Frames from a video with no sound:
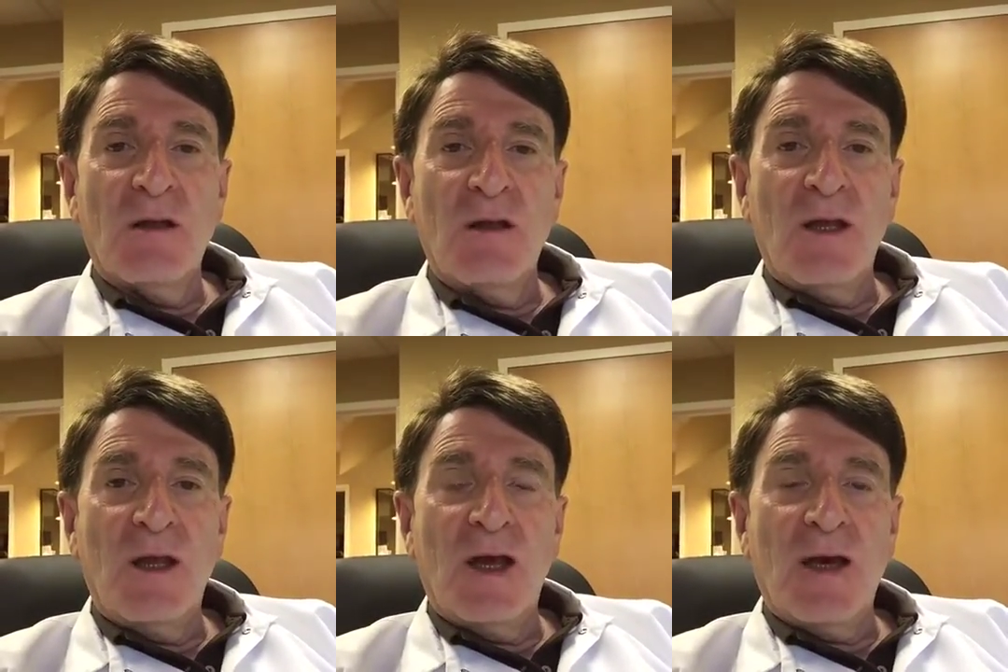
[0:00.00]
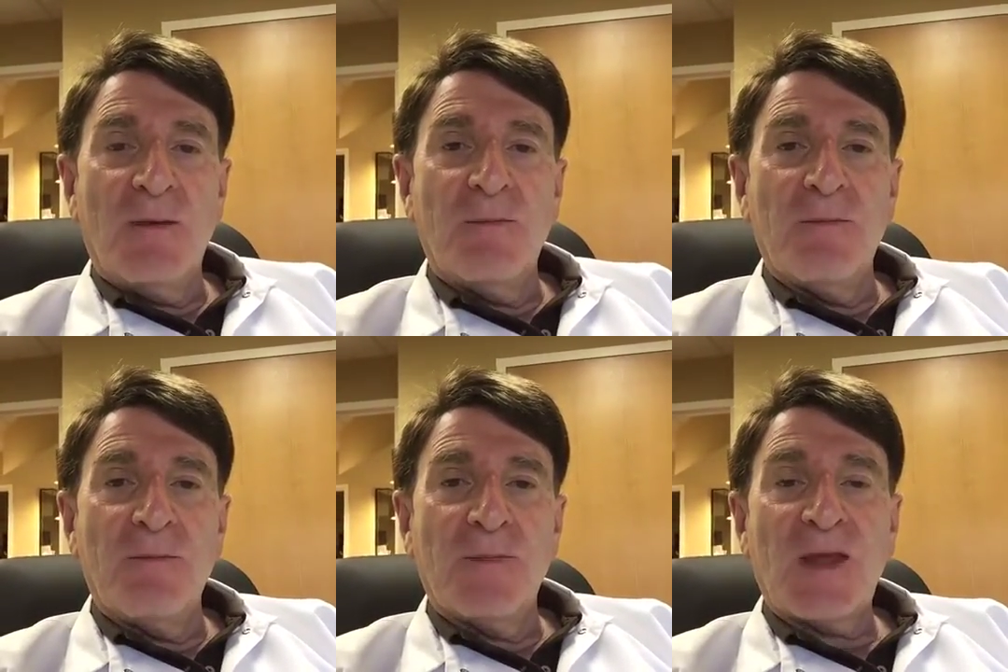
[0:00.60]
The
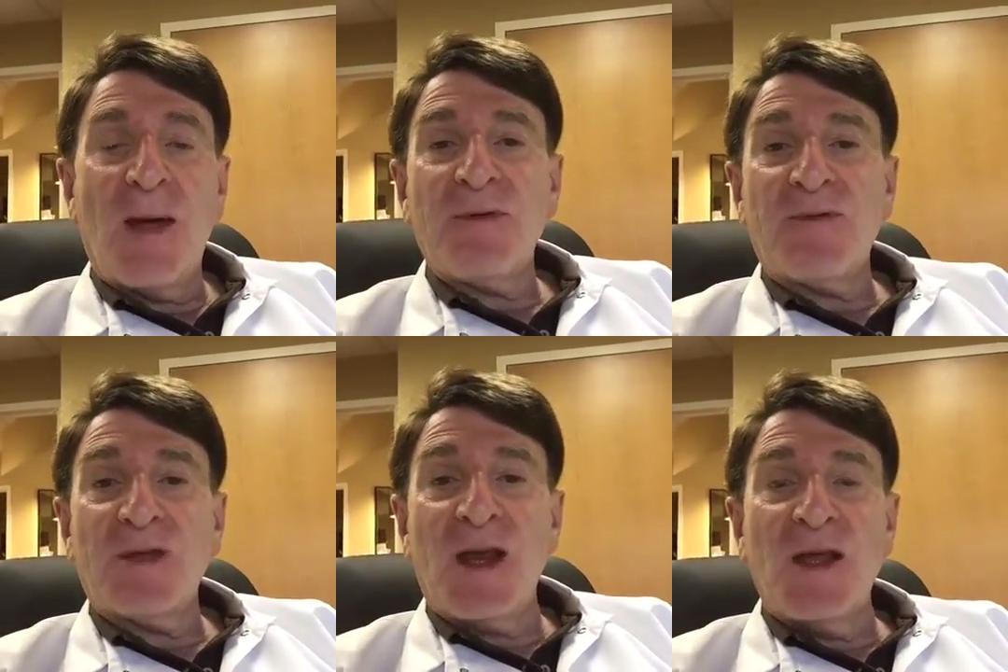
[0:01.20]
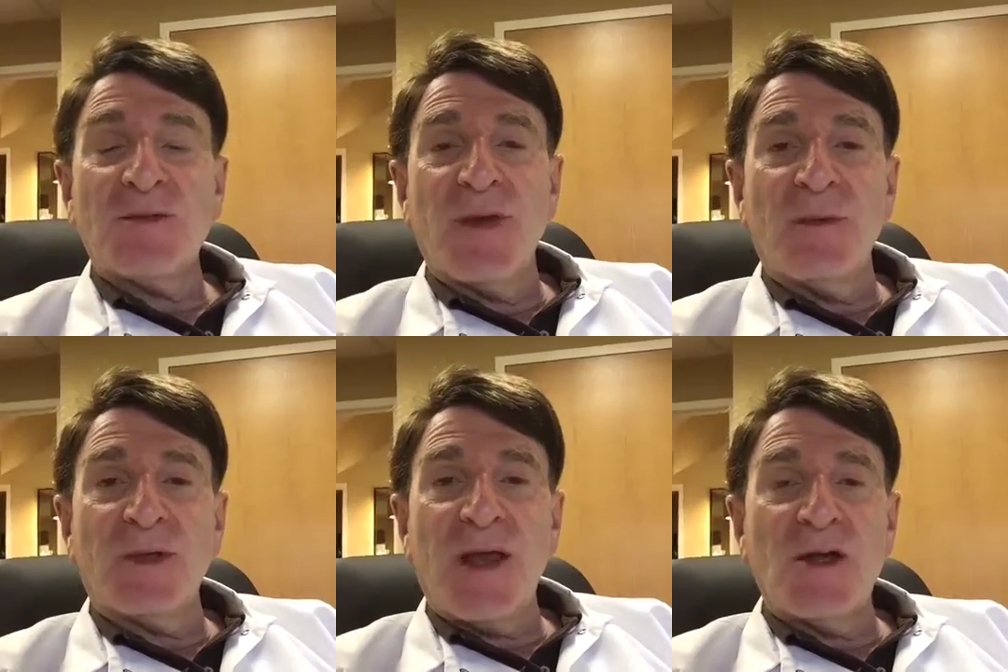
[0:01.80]
topic for today is
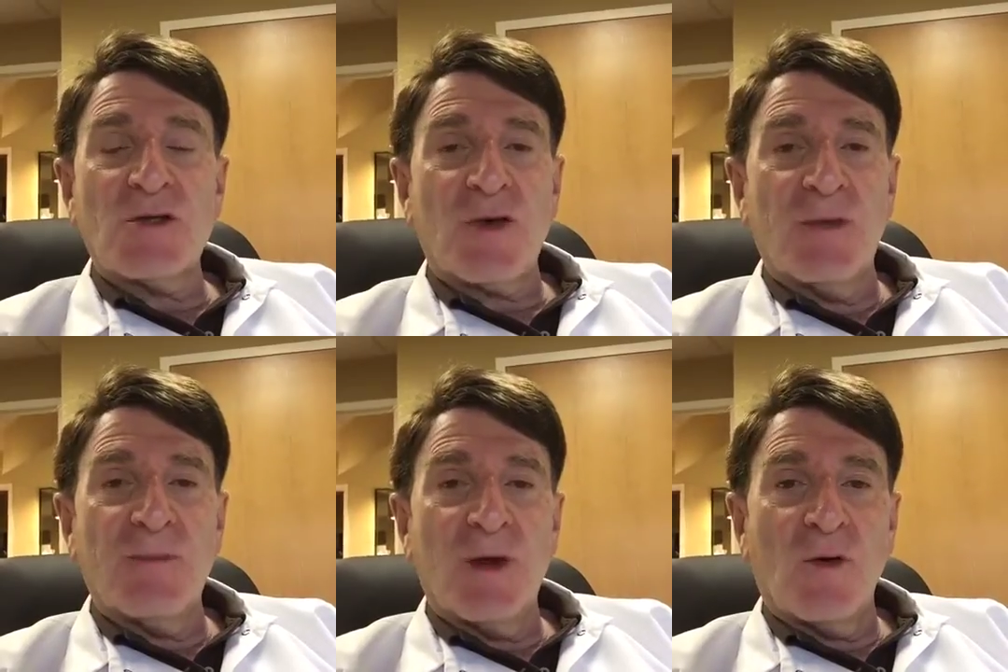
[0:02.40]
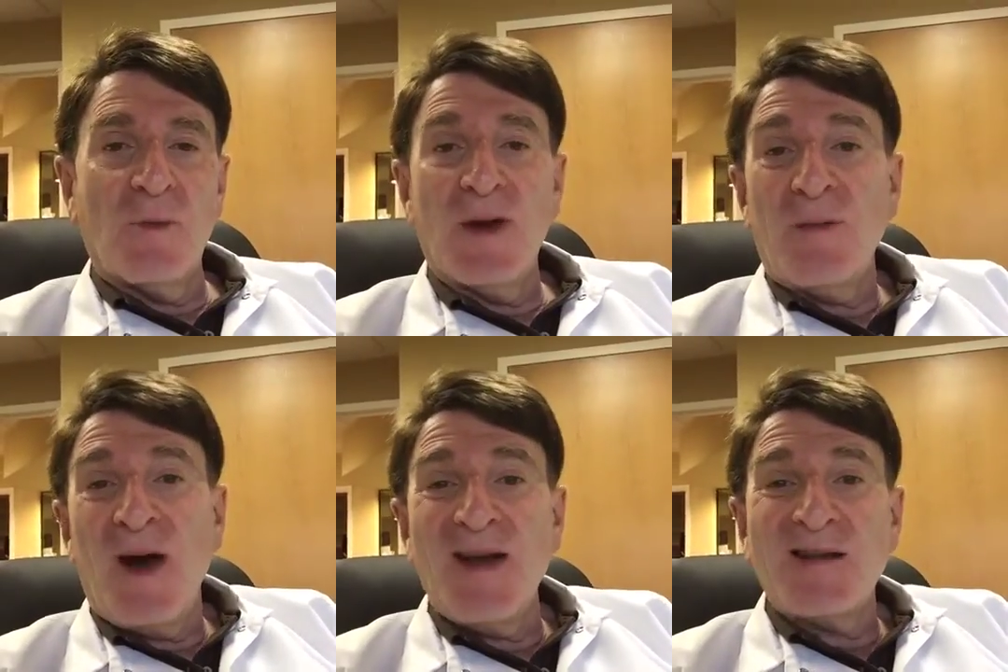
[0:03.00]
minimal dentistry, or
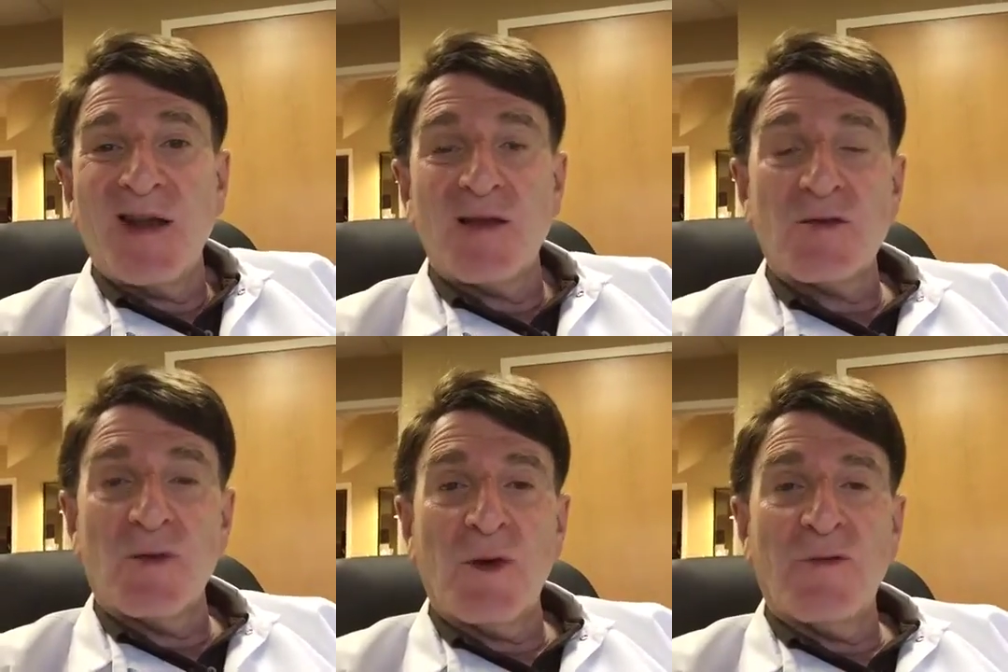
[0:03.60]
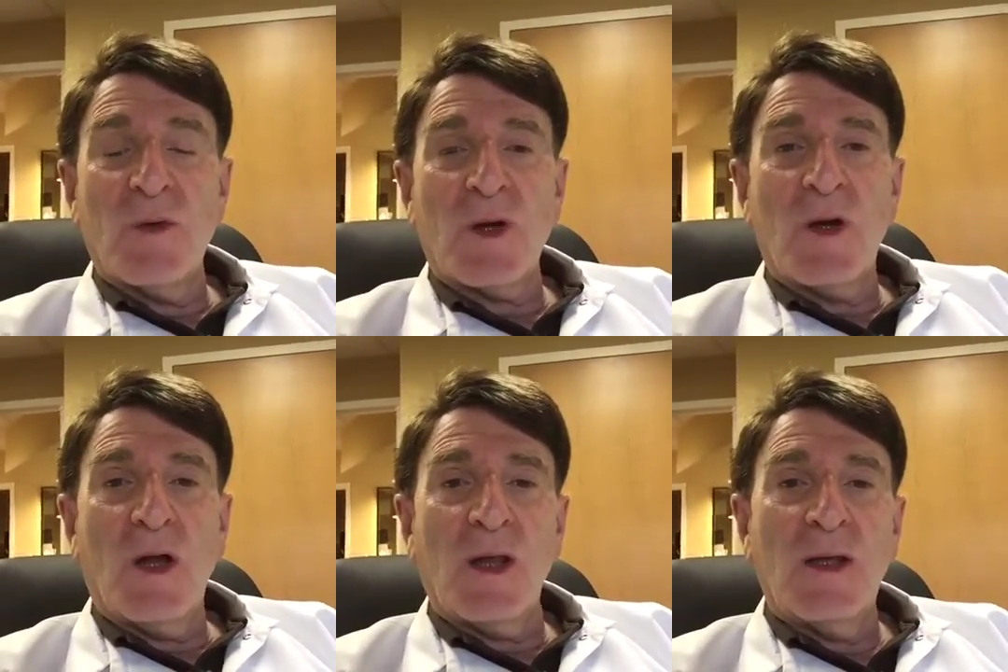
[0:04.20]
minimized dentistry, whatever you want to
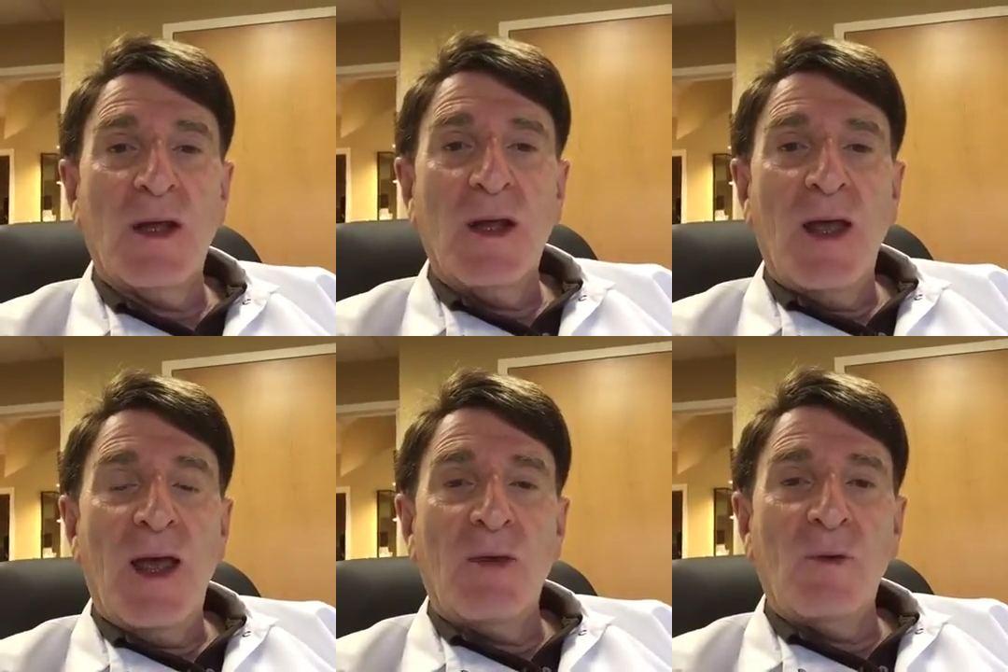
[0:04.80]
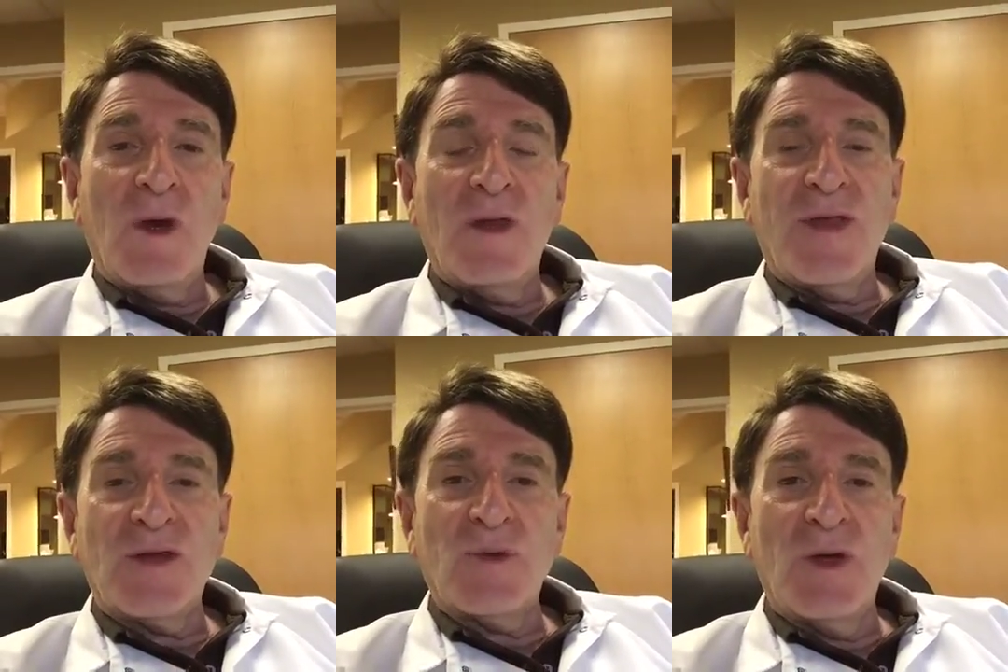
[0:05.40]
call it. And one of the
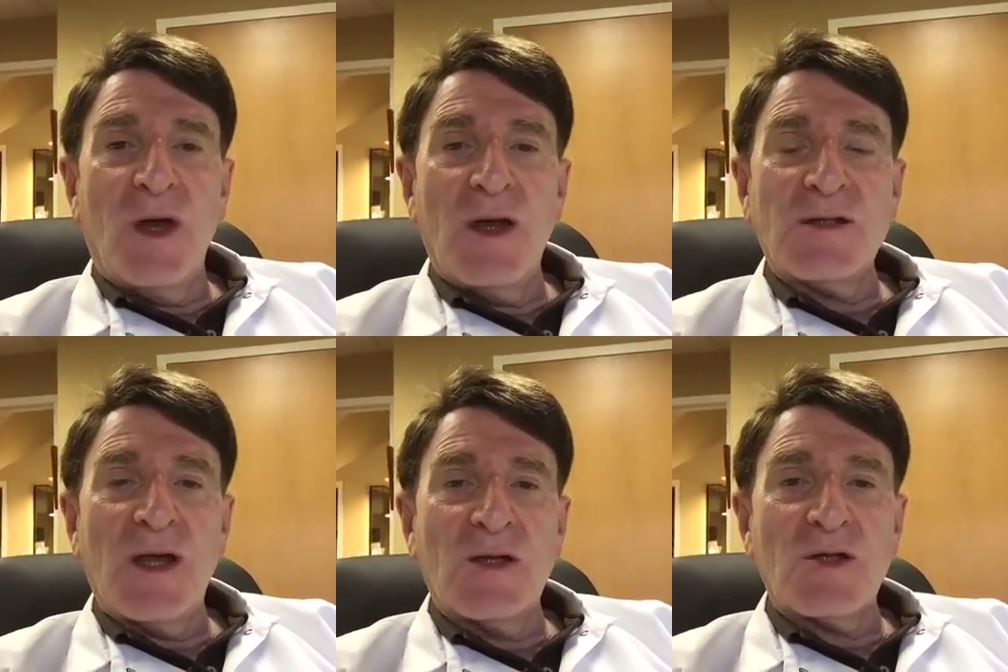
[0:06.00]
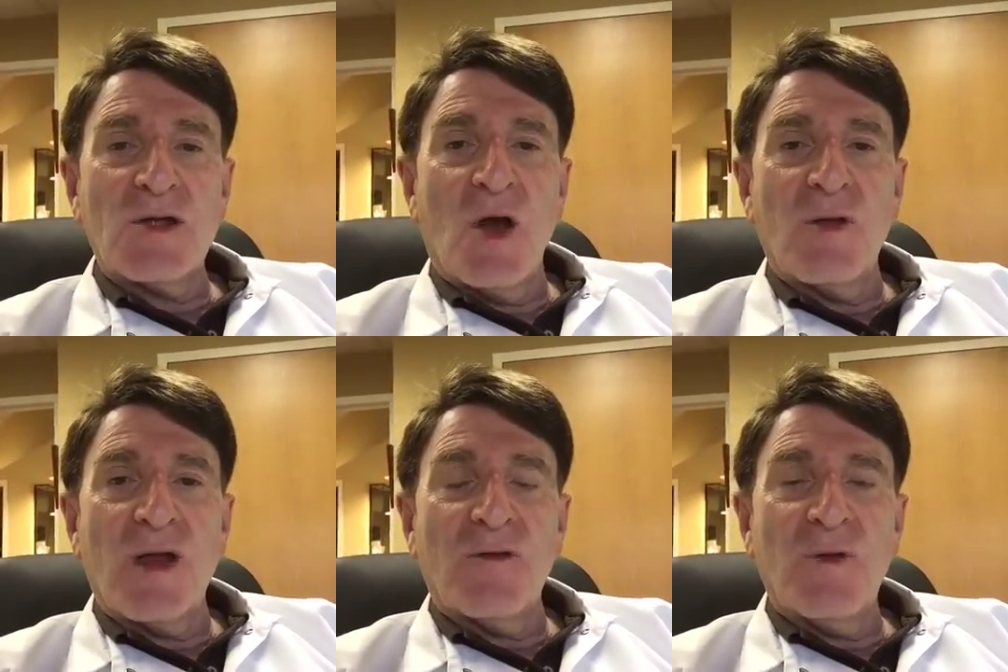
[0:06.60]
things we know as dentists know
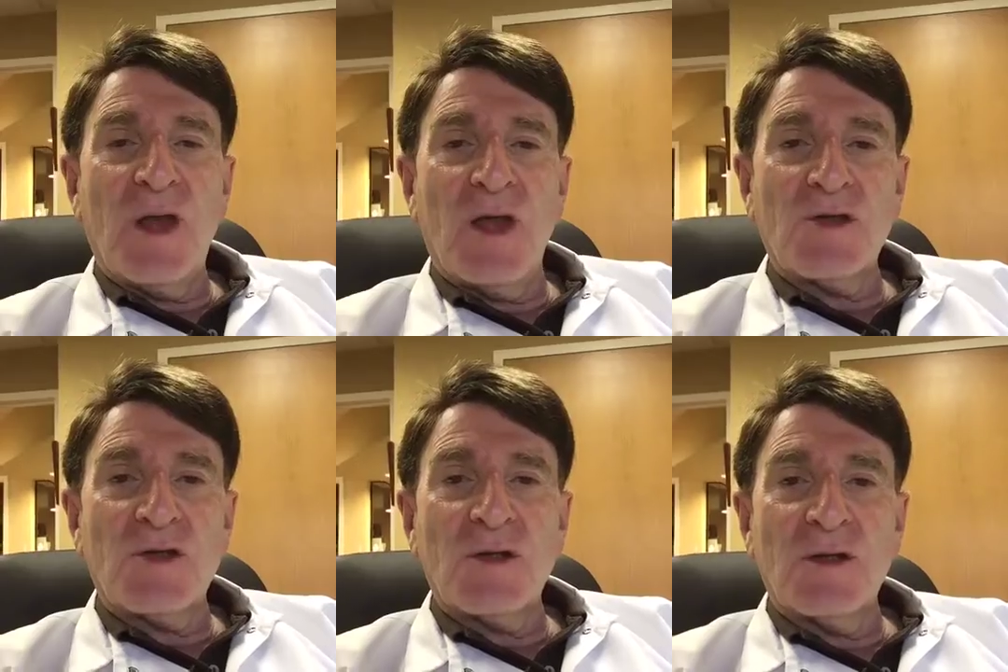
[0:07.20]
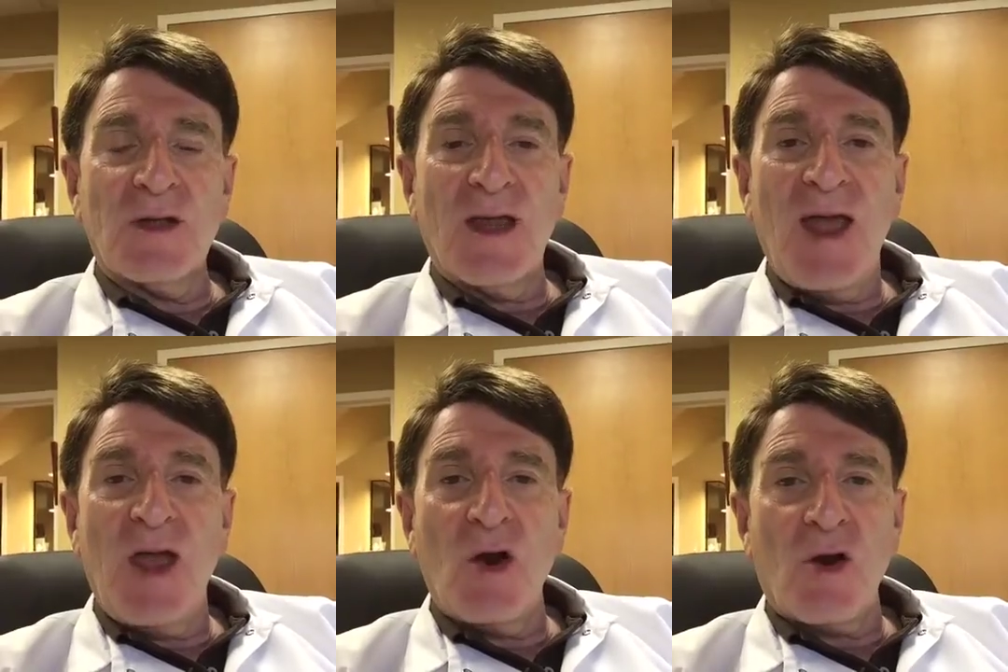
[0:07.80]
that if we catch
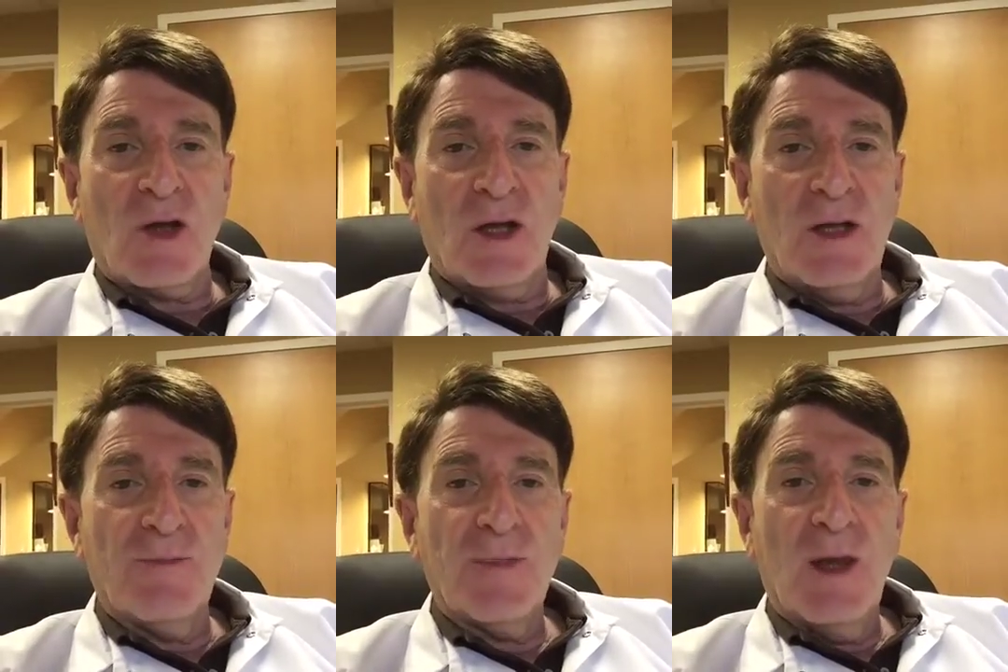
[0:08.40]
decay early,